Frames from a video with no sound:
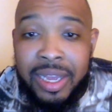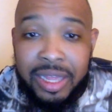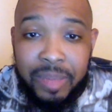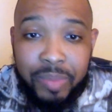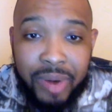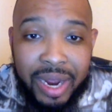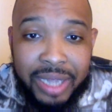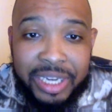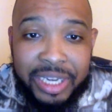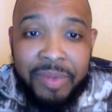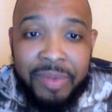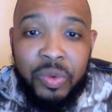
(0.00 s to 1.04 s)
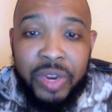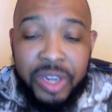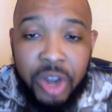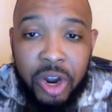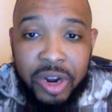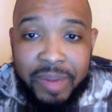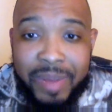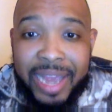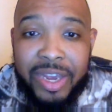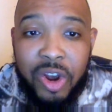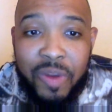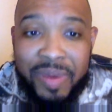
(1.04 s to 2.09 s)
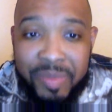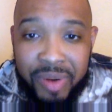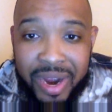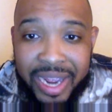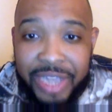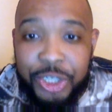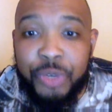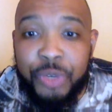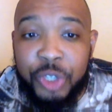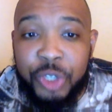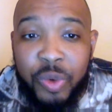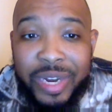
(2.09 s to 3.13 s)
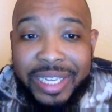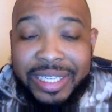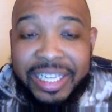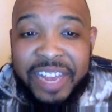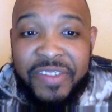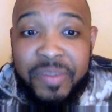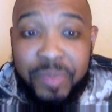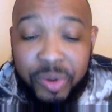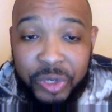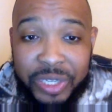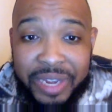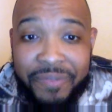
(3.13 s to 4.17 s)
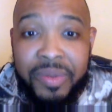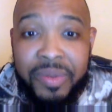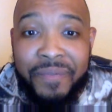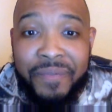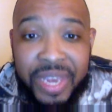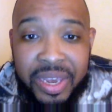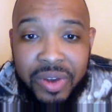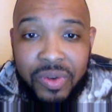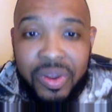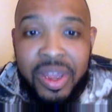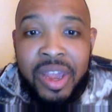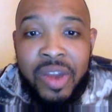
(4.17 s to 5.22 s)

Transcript: LeBron James, when guarded by Kobe Bryant, shoots 27% from the field,